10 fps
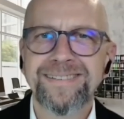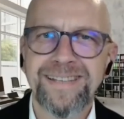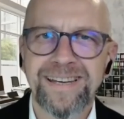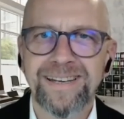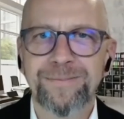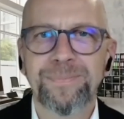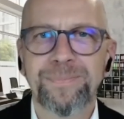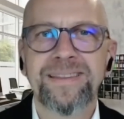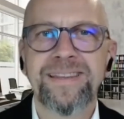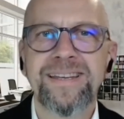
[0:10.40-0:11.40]
Ting.
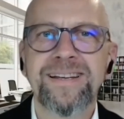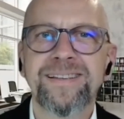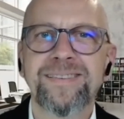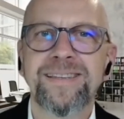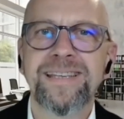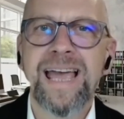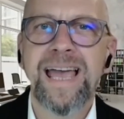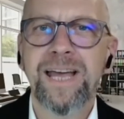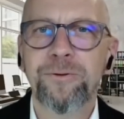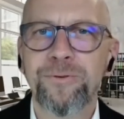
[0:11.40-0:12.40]
Dina is the
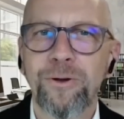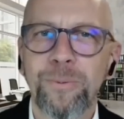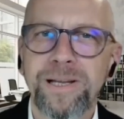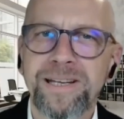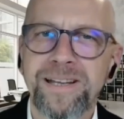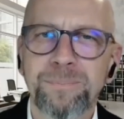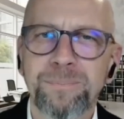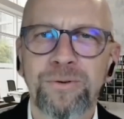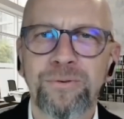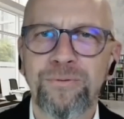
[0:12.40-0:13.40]
head of global index
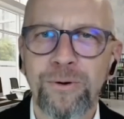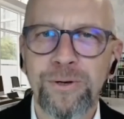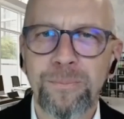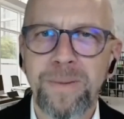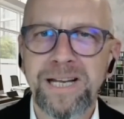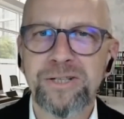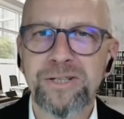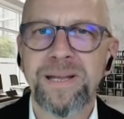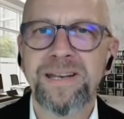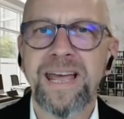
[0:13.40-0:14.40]
portfolio
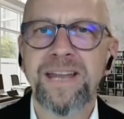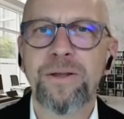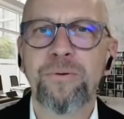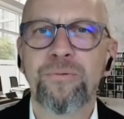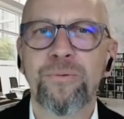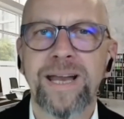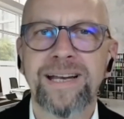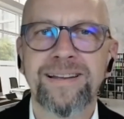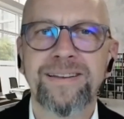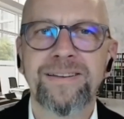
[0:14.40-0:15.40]
management at
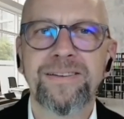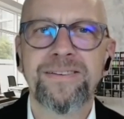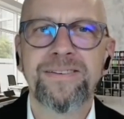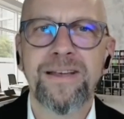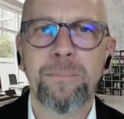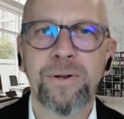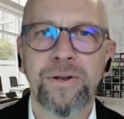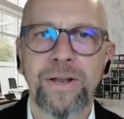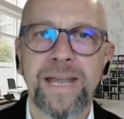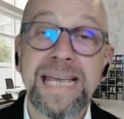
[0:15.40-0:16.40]
Franklin
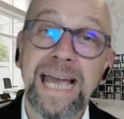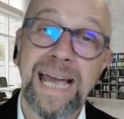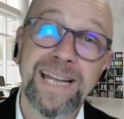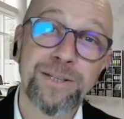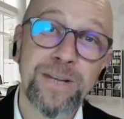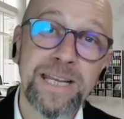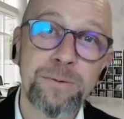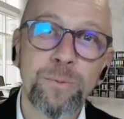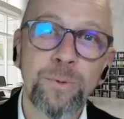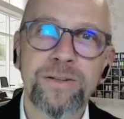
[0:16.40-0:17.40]
Templeton. And today
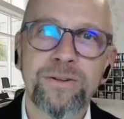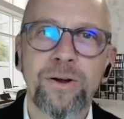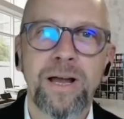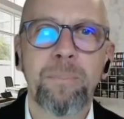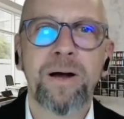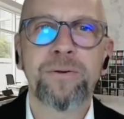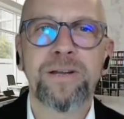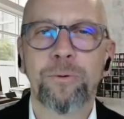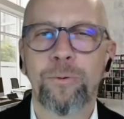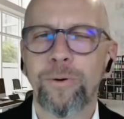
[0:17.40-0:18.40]
we want to talk about
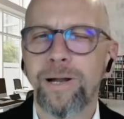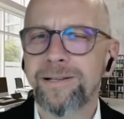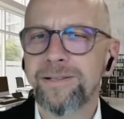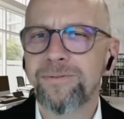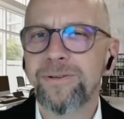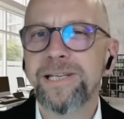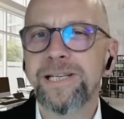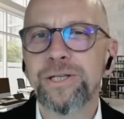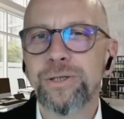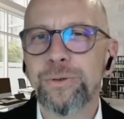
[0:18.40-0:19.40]
a relatively
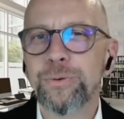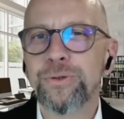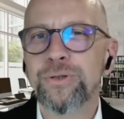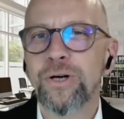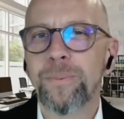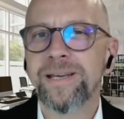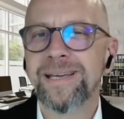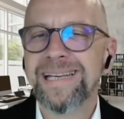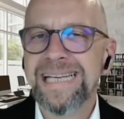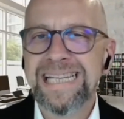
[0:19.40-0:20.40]
new
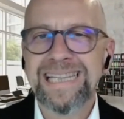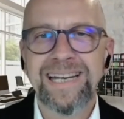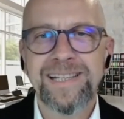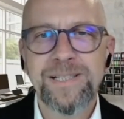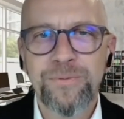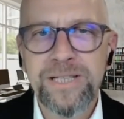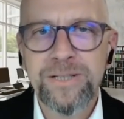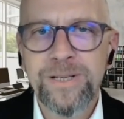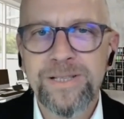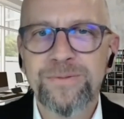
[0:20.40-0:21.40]
topic that is of
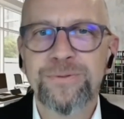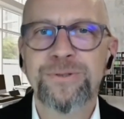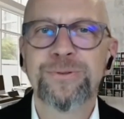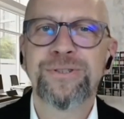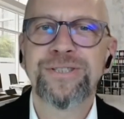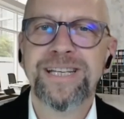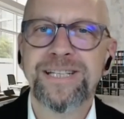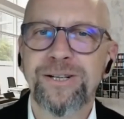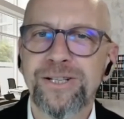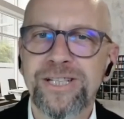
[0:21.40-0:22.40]
interest to
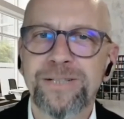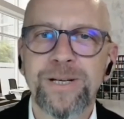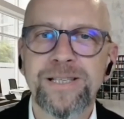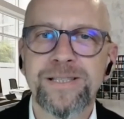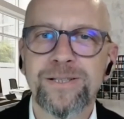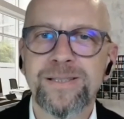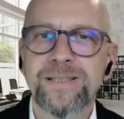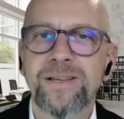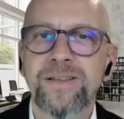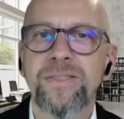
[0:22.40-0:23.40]
technology
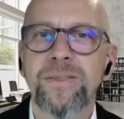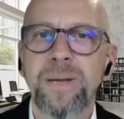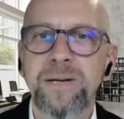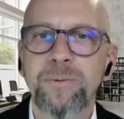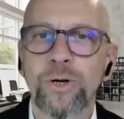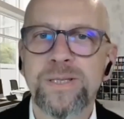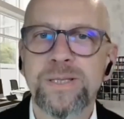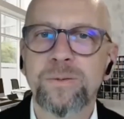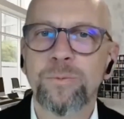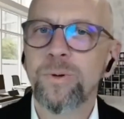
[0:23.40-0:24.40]
investors, the
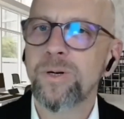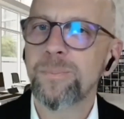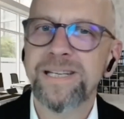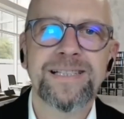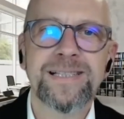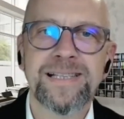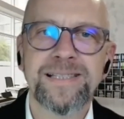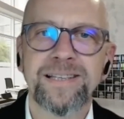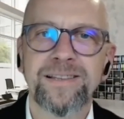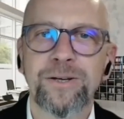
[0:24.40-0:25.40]
Metaverse. We will be
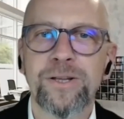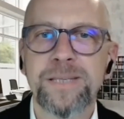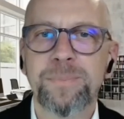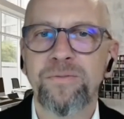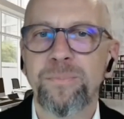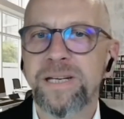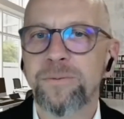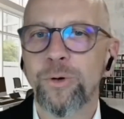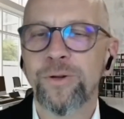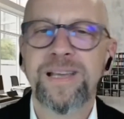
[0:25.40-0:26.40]
discussing the concept of
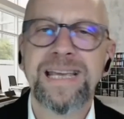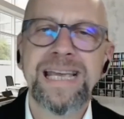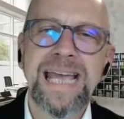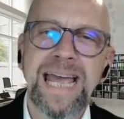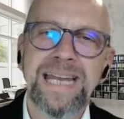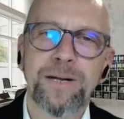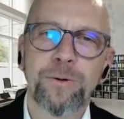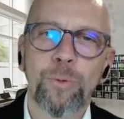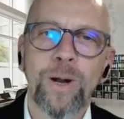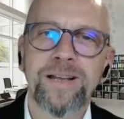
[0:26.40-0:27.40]
Metaverse and
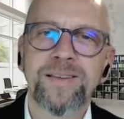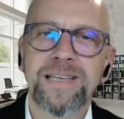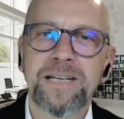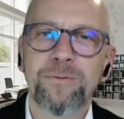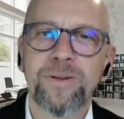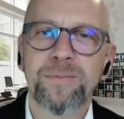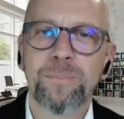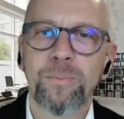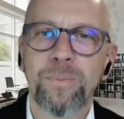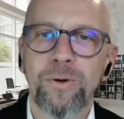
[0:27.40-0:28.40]
arising
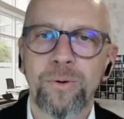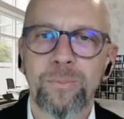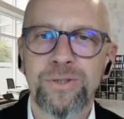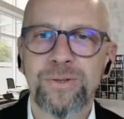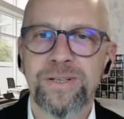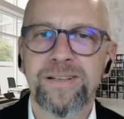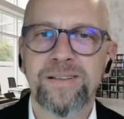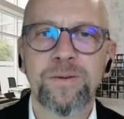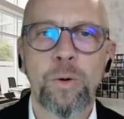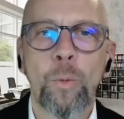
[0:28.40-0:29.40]
investment
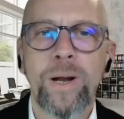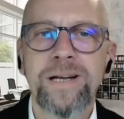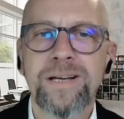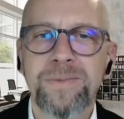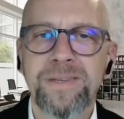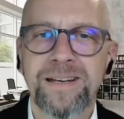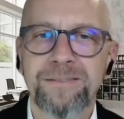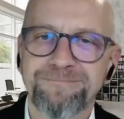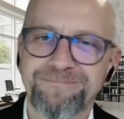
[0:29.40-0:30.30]
opportunities. Welcome, Dina.